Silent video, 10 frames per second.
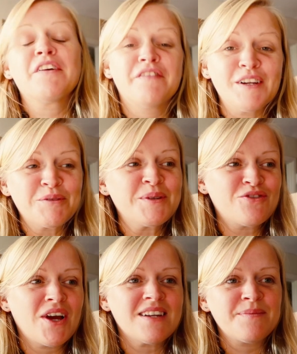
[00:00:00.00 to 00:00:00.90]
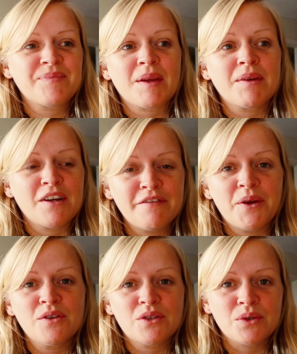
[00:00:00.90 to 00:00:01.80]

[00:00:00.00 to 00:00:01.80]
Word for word: it filled me with dread I'm going to phone the